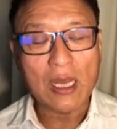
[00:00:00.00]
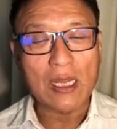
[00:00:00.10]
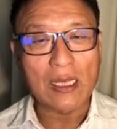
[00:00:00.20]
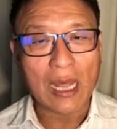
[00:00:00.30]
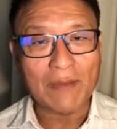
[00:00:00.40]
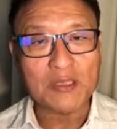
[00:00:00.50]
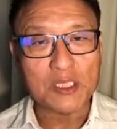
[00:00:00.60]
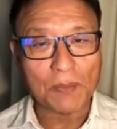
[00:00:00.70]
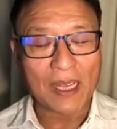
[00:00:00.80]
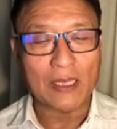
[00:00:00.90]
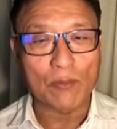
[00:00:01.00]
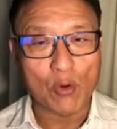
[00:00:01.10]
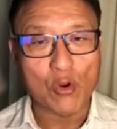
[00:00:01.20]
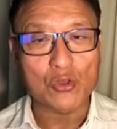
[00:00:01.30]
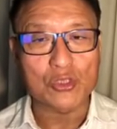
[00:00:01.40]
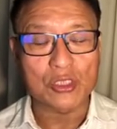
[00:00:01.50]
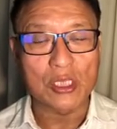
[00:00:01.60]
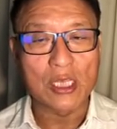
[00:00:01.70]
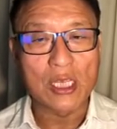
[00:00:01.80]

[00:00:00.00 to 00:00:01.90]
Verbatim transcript: lifespan most